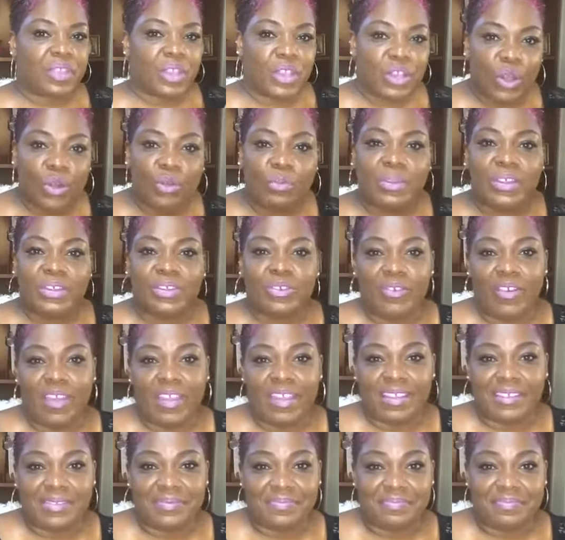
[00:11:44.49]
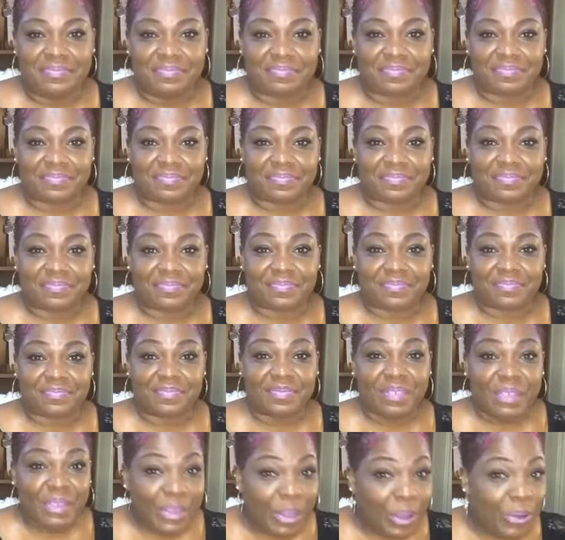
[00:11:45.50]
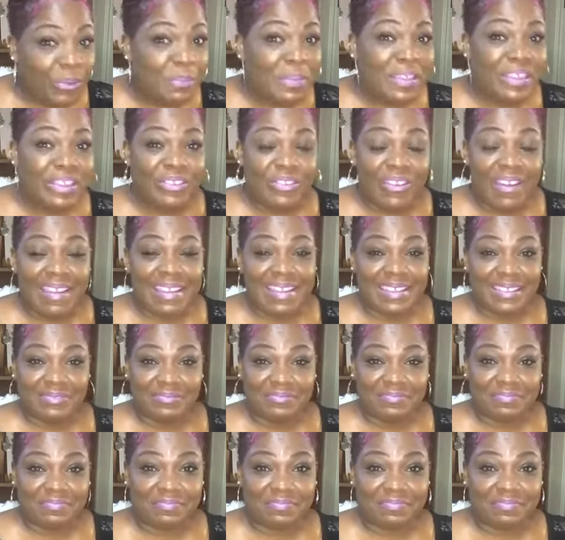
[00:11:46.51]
go be great. Go be great.